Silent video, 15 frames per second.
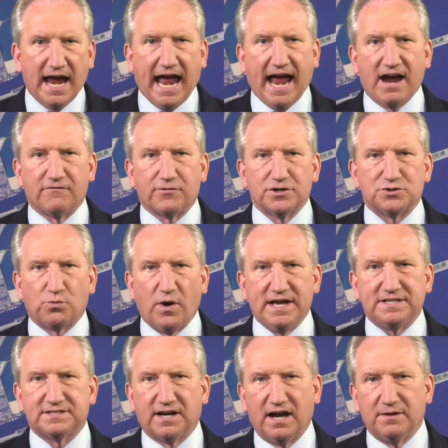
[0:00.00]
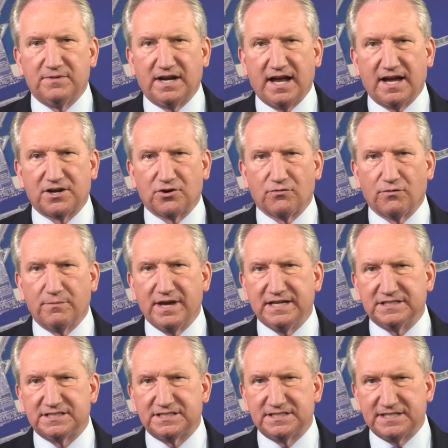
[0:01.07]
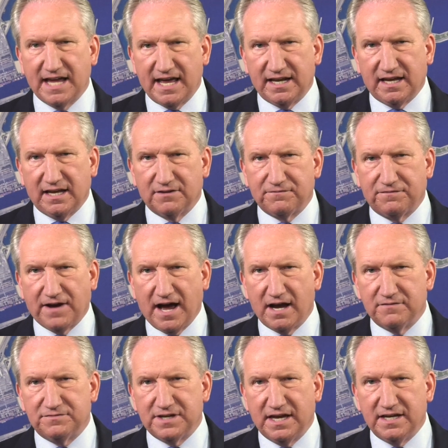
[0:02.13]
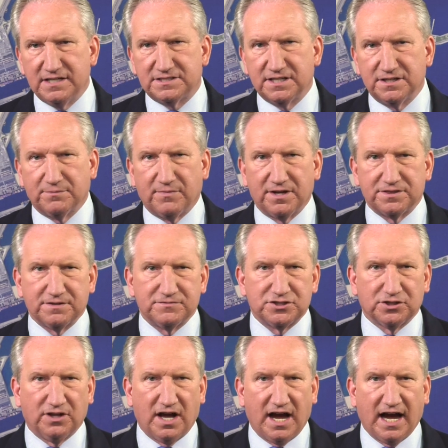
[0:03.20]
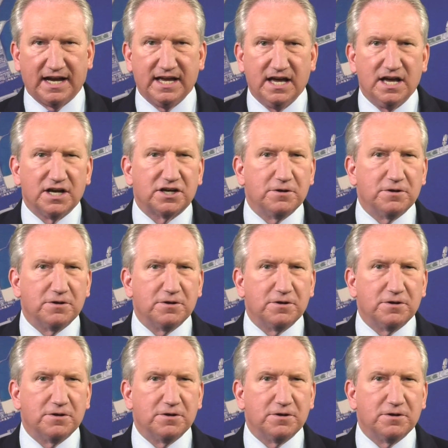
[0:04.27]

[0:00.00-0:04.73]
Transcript: Average wait time at anchor remains steady at 5 days in the month of July,